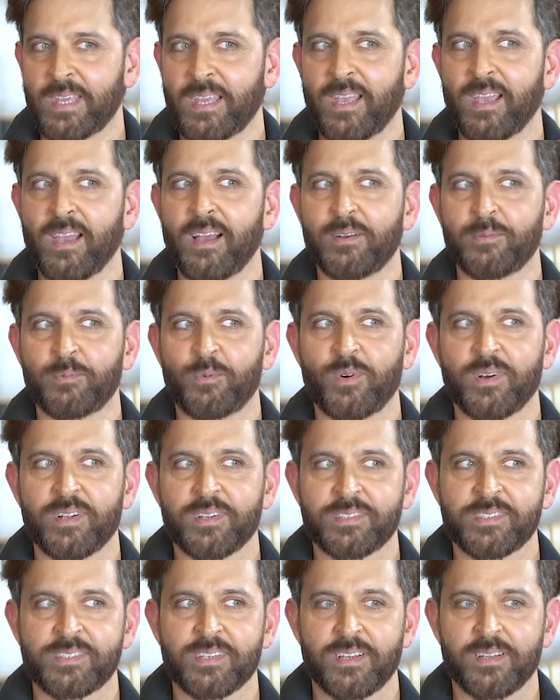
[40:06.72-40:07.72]
Yeah,
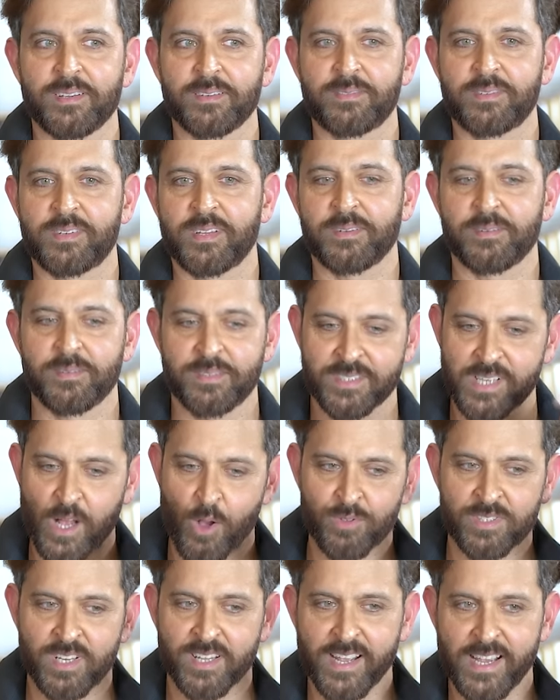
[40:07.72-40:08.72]
well, it
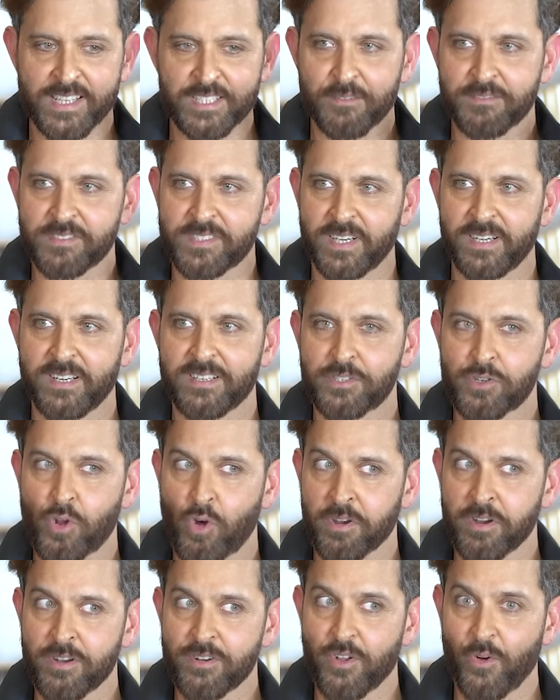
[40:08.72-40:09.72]
sounds like as if Sid is
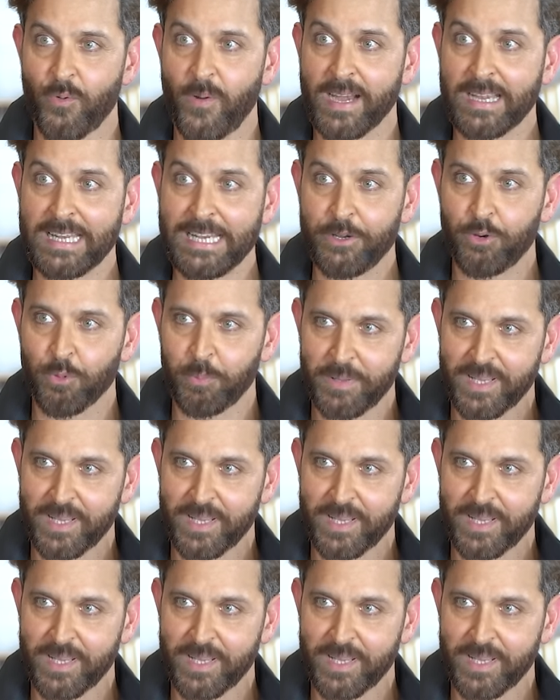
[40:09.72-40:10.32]
talking directly to